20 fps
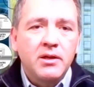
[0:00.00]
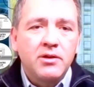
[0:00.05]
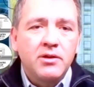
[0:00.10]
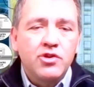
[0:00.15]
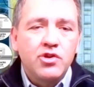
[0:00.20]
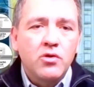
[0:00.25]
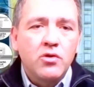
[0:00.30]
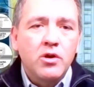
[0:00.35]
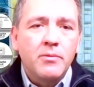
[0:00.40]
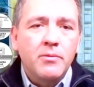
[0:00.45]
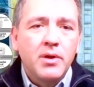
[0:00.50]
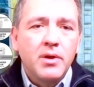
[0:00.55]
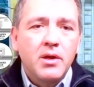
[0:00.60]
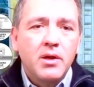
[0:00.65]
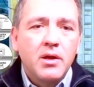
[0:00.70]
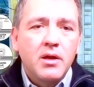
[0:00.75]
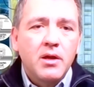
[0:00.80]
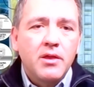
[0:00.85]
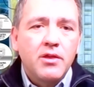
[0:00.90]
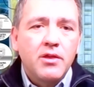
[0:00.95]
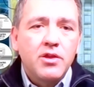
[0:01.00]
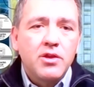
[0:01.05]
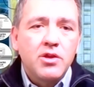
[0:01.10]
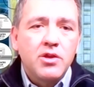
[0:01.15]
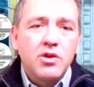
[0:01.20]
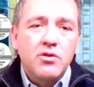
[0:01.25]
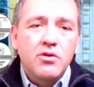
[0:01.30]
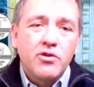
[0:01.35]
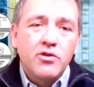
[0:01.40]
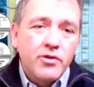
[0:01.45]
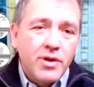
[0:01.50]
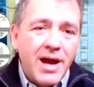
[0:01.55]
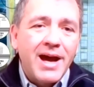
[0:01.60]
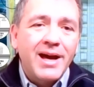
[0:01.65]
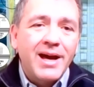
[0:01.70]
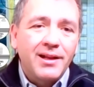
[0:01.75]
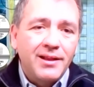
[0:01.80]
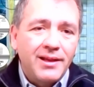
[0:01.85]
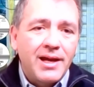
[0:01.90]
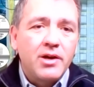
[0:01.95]
in Europe, you're
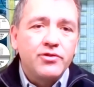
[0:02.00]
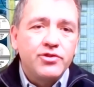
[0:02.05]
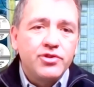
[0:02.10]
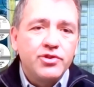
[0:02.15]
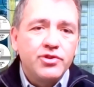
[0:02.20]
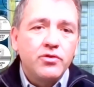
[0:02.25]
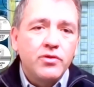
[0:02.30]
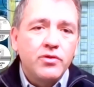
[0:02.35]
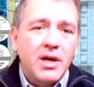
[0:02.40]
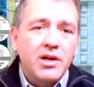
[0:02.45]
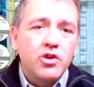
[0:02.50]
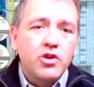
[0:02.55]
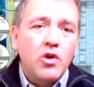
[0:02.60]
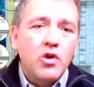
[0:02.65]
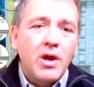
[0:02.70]
not allowed to do that.